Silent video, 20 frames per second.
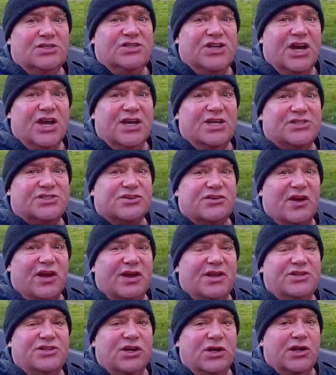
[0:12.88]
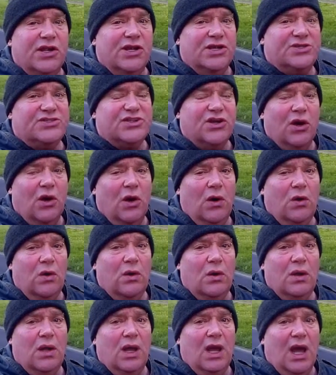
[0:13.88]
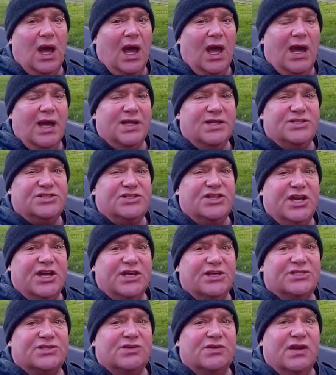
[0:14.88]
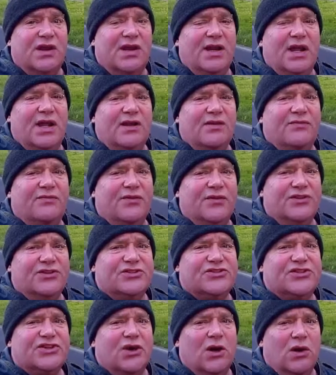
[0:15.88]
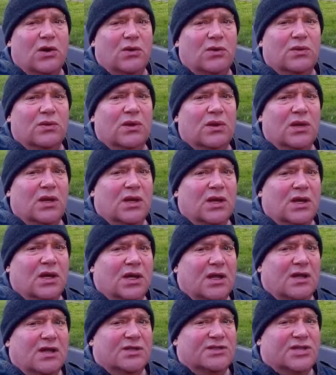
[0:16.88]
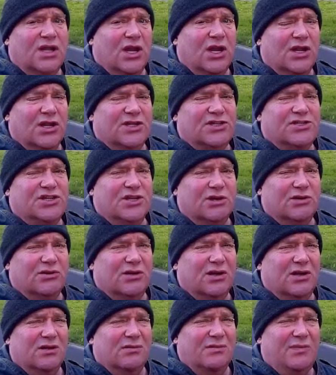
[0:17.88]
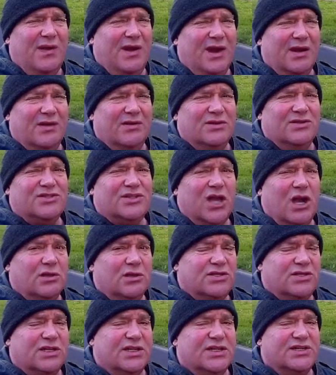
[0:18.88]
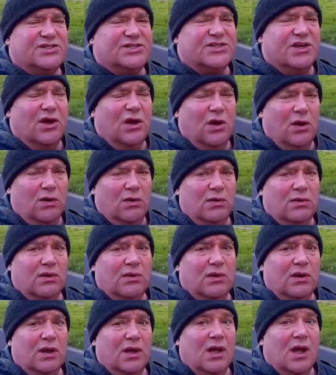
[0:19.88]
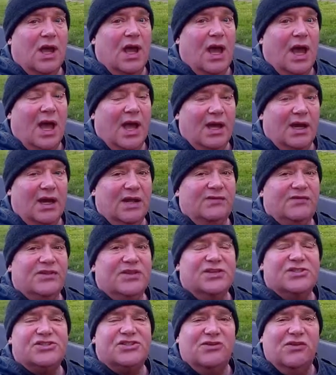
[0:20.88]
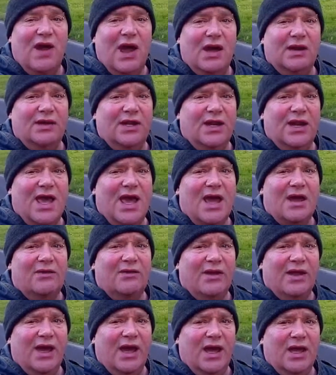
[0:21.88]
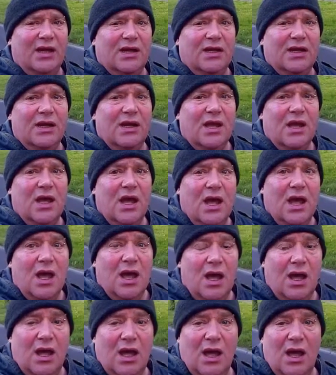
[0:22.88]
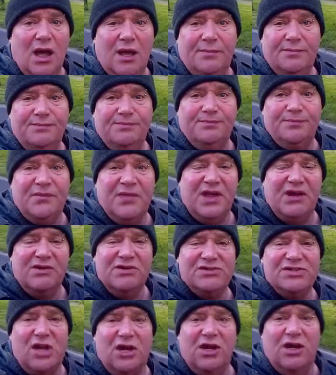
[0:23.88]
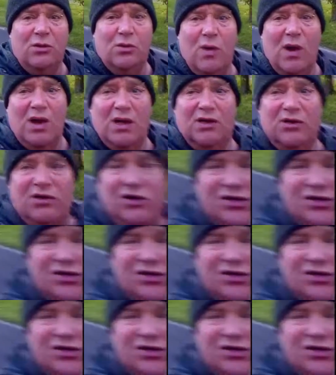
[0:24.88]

is Shears Green Junior School and Shears Green Infant School. There's a lot of children and parents go to this school and live in the surrounding area. There is only one